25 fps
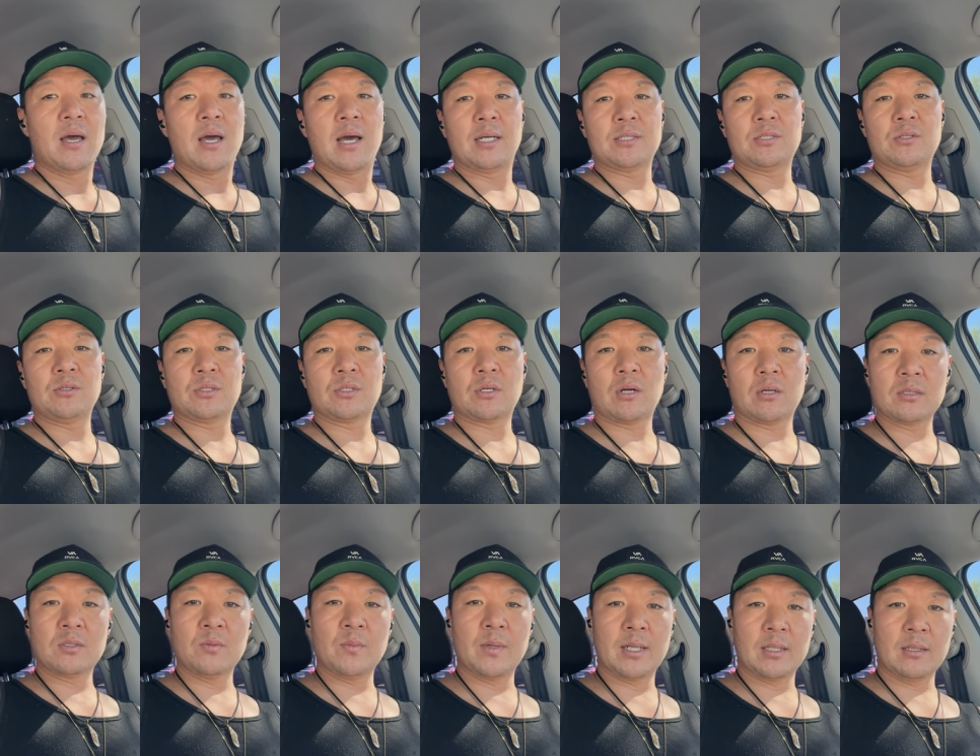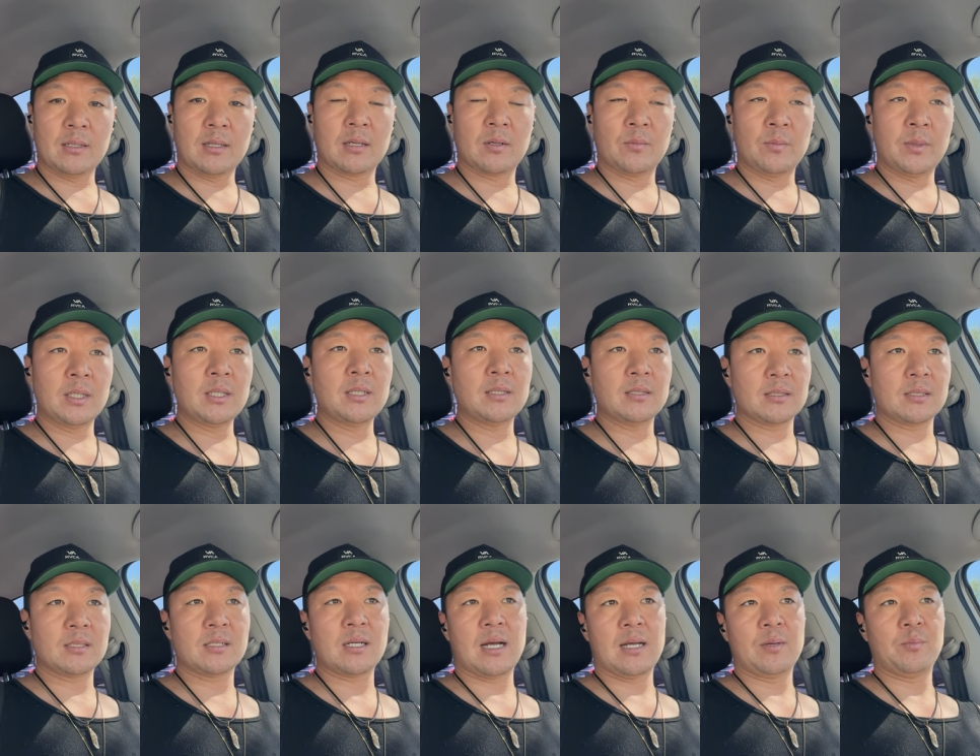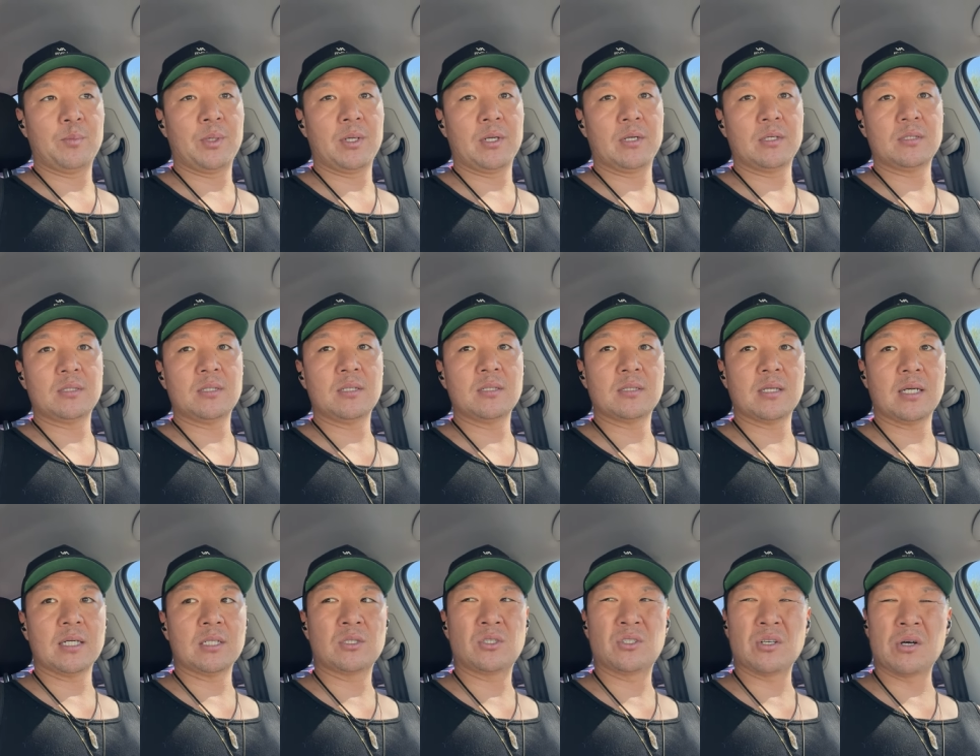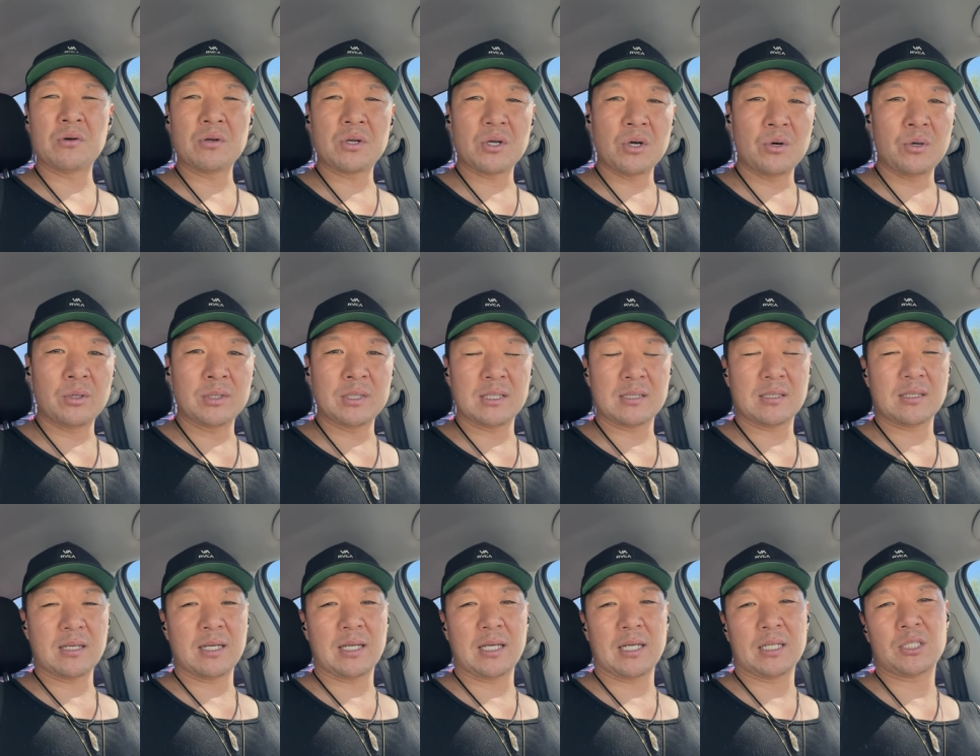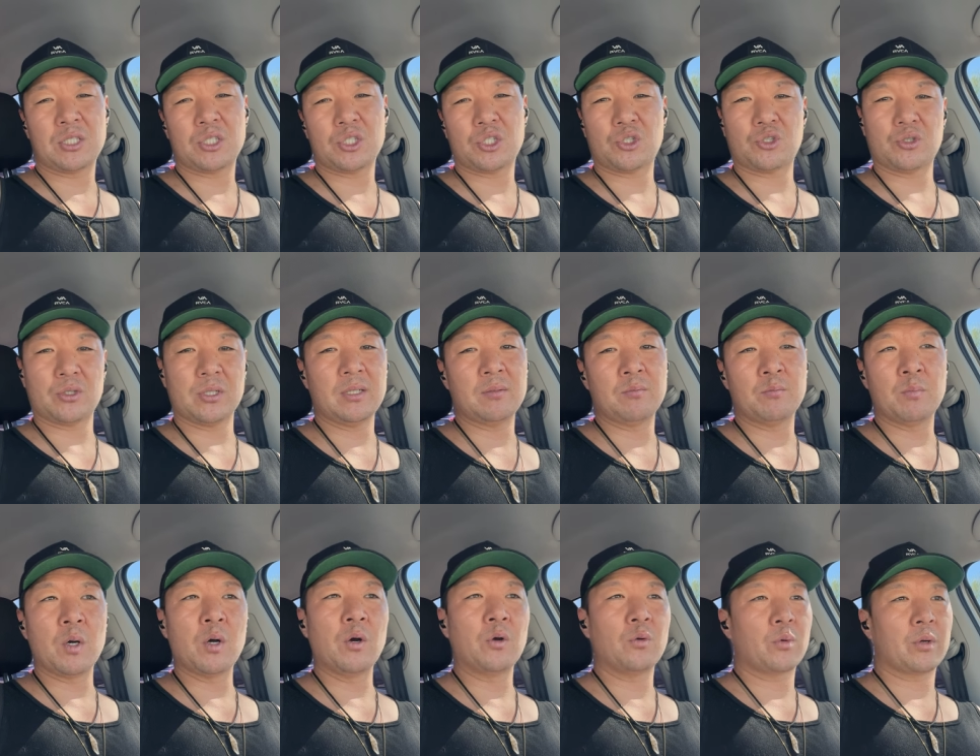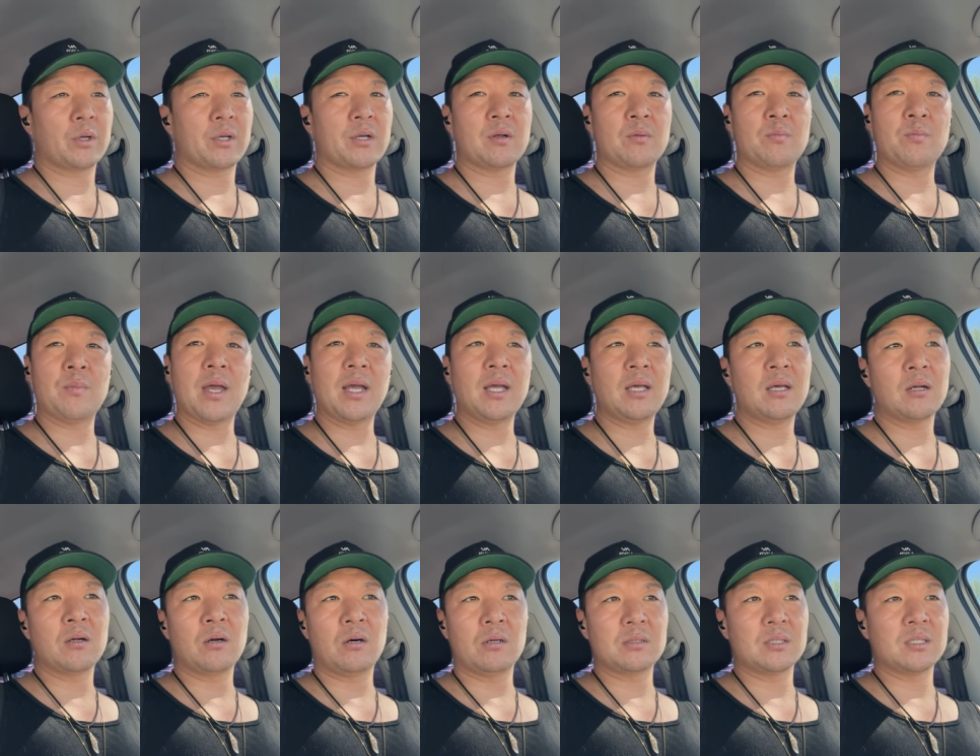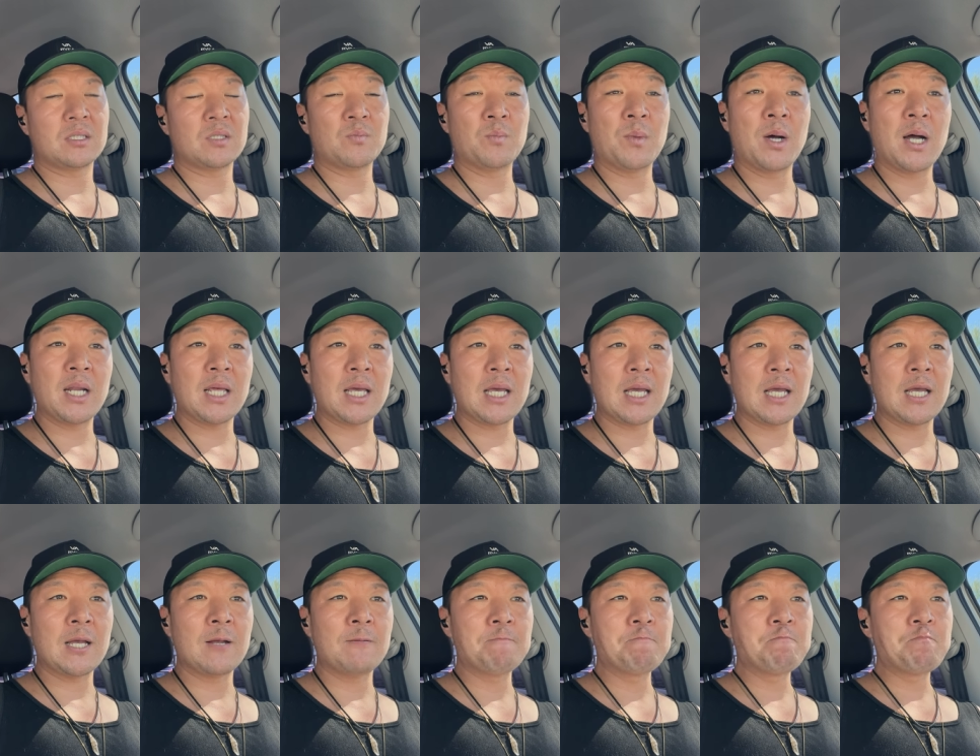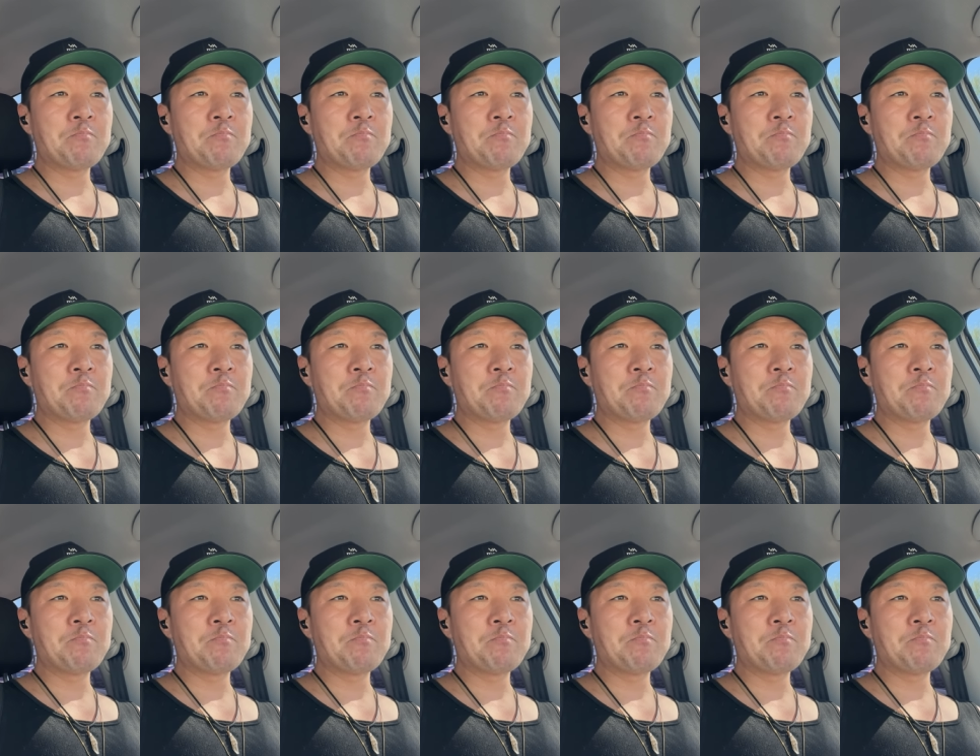as you start to make a lot of money this time pierce he's like don't go in this like extreme mode where you're making all this money